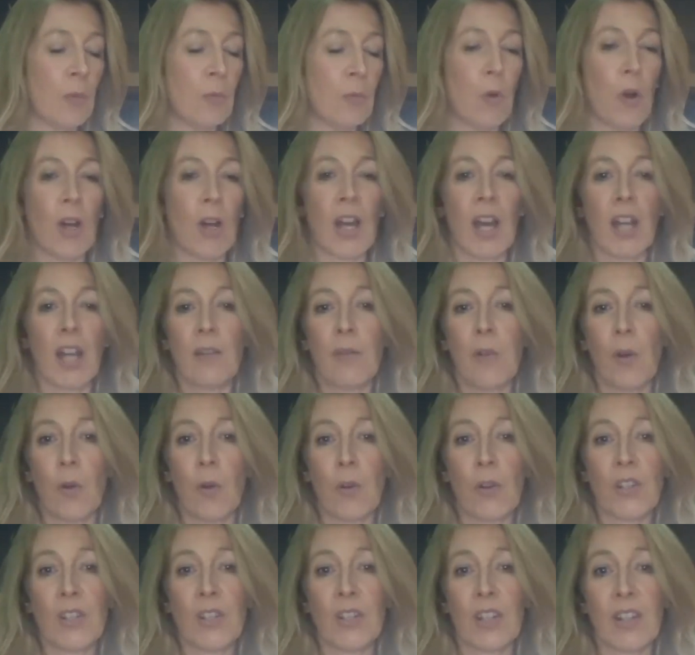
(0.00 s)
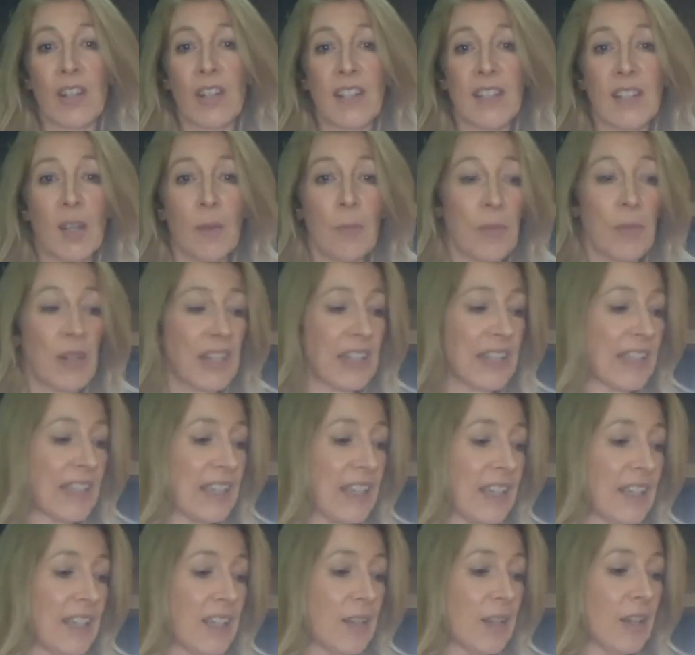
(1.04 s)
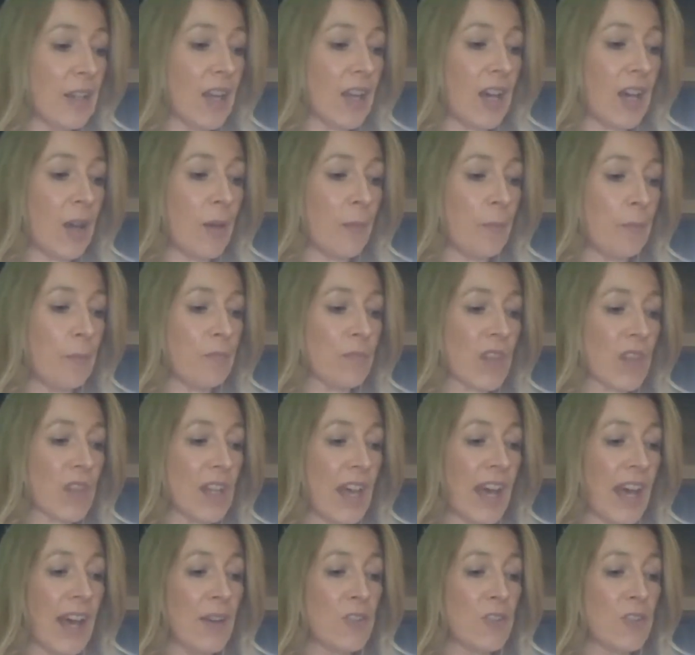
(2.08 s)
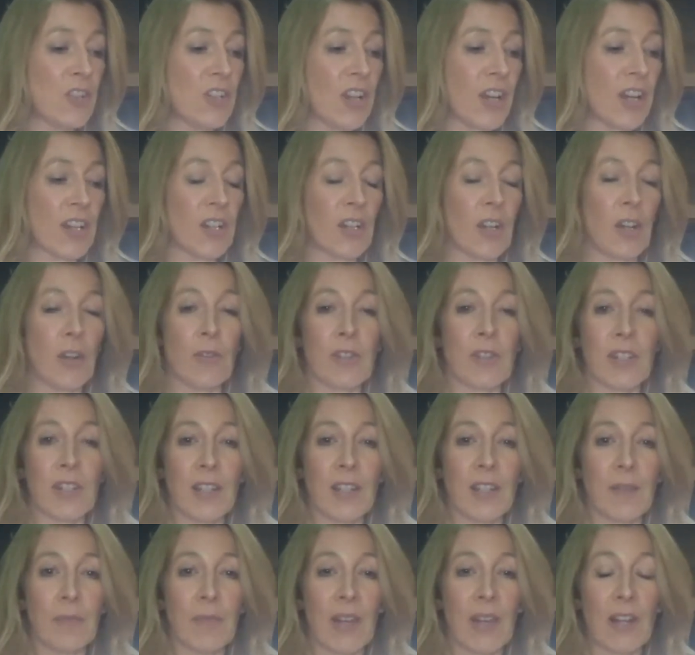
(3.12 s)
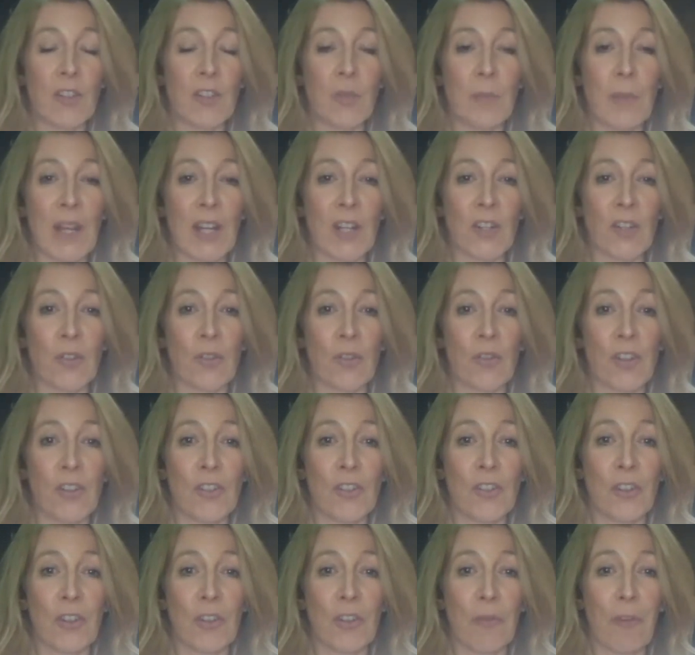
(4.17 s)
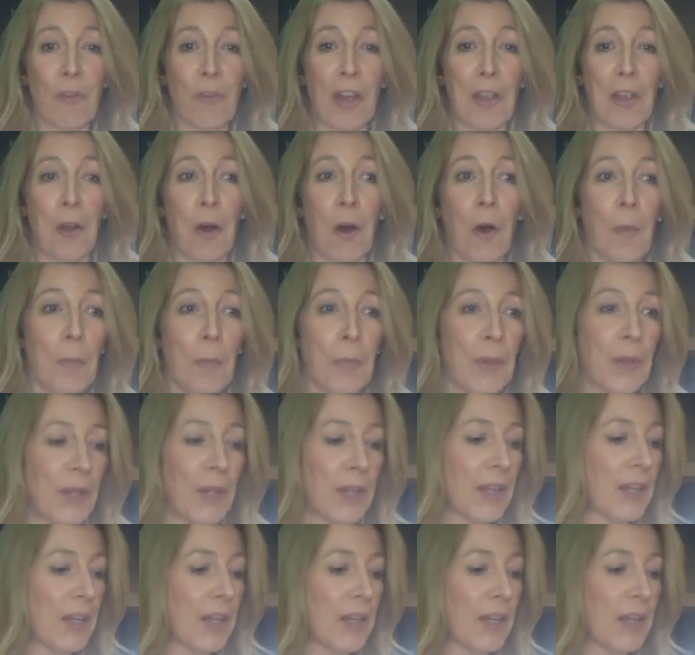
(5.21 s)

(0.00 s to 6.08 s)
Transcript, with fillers: What kind of horse are they typically? Um, how do you diagnose it? How do you make sure you're doing the right op?